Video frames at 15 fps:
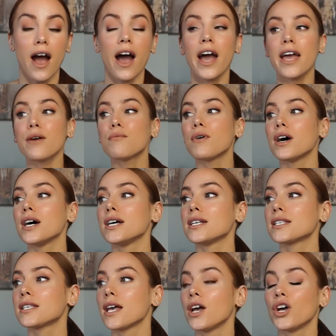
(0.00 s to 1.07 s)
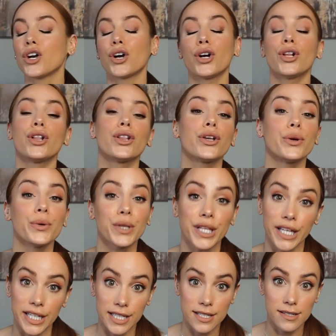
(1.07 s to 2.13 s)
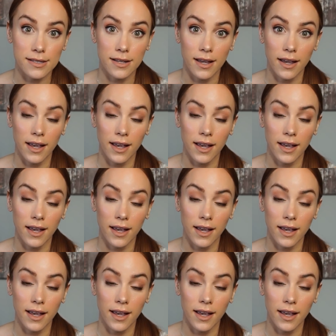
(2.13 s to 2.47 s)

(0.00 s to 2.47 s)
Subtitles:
I was clueless,